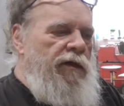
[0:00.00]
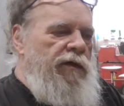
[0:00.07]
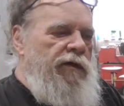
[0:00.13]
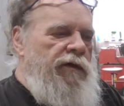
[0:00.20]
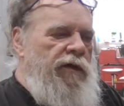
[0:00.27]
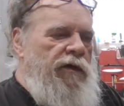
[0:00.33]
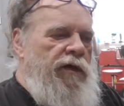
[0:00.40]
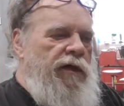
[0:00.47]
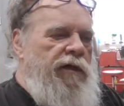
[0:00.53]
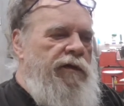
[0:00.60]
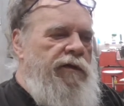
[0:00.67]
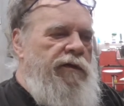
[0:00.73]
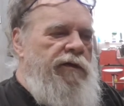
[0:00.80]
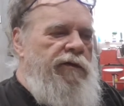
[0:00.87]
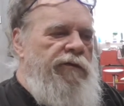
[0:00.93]
So I
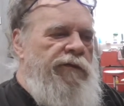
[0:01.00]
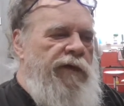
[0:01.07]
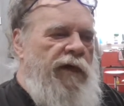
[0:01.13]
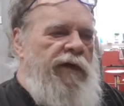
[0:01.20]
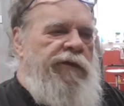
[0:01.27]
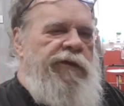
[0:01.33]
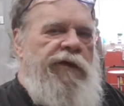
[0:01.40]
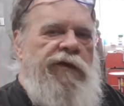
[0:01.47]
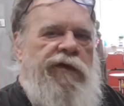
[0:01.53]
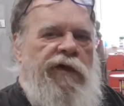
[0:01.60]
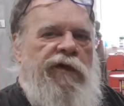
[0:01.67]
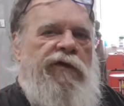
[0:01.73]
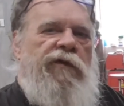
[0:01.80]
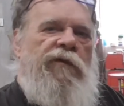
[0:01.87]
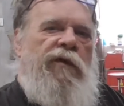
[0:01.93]
found a few
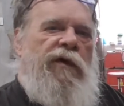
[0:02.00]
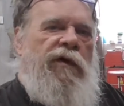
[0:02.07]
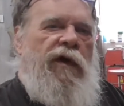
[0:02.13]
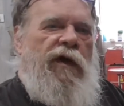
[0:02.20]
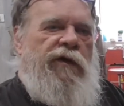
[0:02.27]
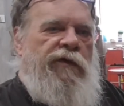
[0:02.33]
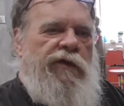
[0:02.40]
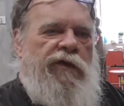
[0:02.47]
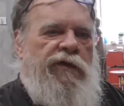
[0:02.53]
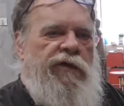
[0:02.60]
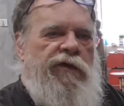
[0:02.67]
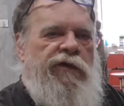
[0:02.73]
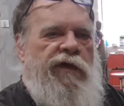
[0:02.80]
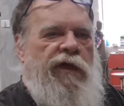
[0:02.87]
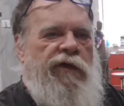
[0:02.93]
things at one garage sale
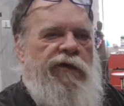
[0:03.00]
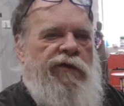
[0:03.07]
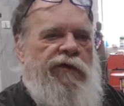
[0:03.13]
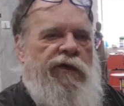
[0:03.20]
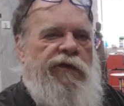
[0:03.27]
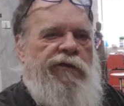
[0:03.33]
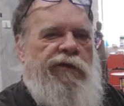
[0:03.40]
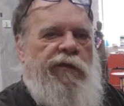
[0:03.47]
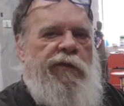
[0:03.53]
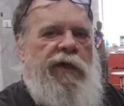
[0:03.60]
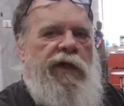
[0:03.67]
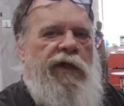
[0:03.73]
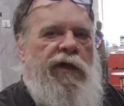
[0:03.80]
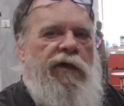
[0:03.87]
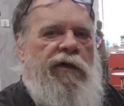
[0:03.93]
just down the street from me
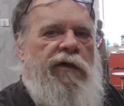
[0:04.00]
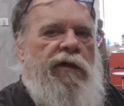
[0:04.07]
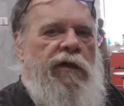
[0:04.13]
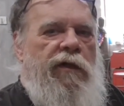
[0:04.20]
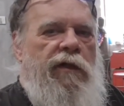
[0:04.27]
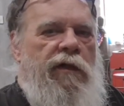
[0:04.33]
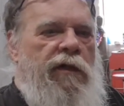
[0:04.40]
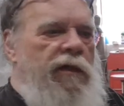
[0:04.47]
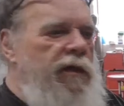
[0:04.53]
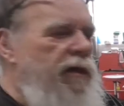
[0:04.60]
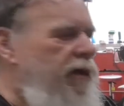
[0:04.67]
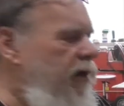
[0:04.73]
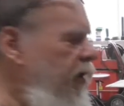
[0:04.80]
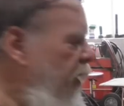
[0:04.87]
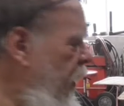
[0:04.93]
here.
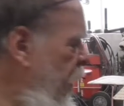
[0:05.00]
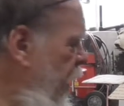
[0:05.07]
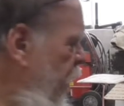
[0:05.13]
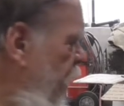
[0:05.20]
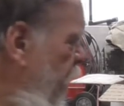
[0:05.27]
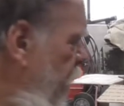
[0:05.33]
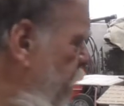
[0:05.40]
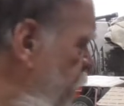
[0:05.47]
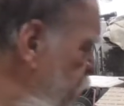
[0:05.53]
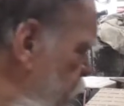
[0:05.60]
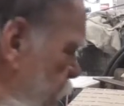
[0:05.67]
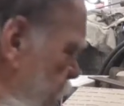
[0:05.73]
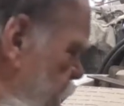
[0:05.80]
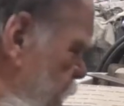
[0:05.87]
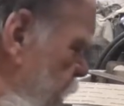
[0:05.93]
And I,
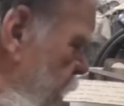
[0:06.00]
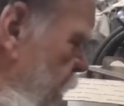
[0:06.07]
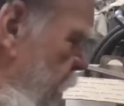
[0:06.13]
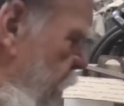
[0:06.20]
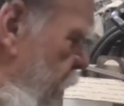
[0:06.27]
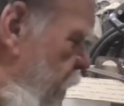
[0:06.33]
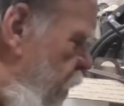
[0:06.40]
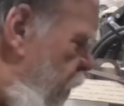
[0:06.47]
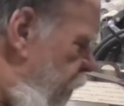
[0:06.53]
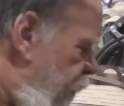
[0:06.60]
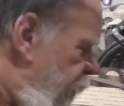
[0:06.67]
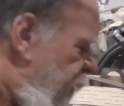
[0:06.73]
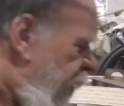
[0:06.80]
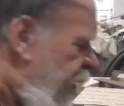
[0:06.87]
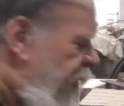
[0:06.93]

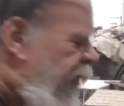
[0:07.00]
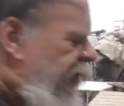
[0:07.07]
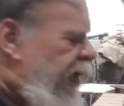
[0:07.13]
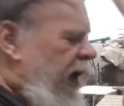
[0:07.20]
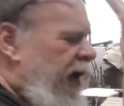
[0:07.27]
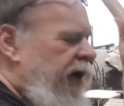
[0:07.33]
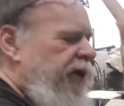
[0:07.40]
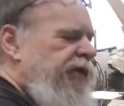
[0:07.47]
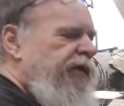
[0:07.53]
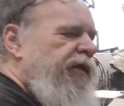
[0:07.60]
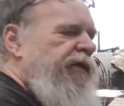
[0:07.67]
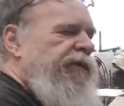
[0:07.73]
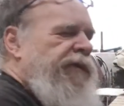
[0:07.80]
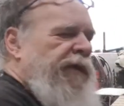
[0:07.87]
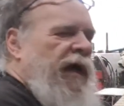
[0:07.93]
for the
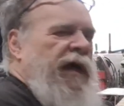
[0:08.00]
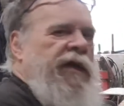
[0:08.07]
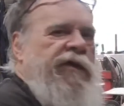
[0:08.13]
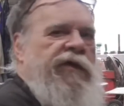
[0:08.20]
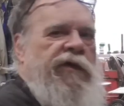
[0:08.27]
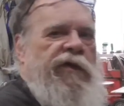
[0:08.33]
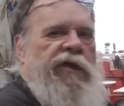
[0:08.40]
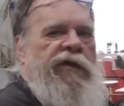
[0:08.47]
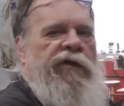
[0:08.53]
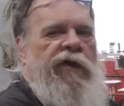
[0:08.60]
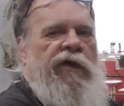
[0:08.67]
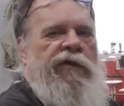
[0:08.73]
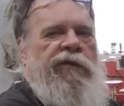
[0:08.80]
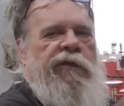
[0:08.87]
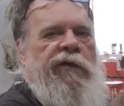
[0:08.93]
fine-tune
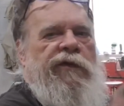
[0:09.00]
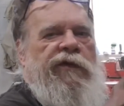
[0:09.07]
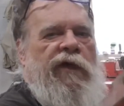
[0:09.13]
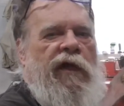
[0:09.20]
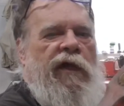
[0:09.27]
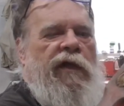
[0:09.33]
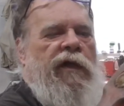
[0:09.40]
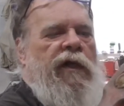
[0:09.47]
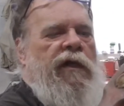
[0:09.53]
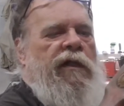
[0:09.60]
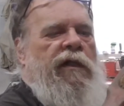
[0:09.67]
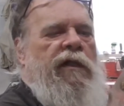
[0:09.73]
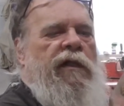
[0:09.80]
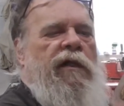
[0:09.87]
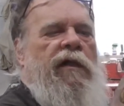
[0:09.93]
adjustments on
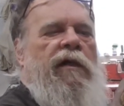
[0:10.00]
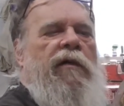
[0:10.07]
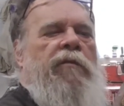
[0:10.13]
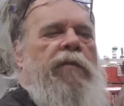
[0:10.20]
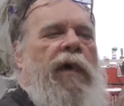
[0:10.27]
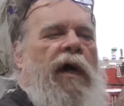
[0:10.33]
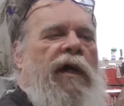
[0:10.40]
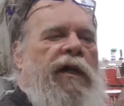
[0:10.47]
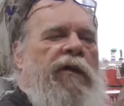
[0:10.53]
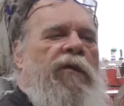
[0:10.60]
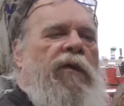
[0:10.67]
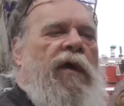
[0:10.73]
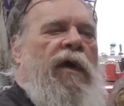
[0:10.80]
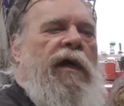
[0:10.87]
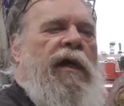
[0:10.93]
body
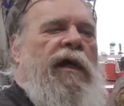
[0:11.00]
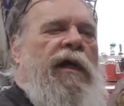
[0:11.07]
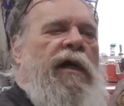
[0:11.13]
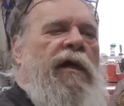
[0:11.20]
work,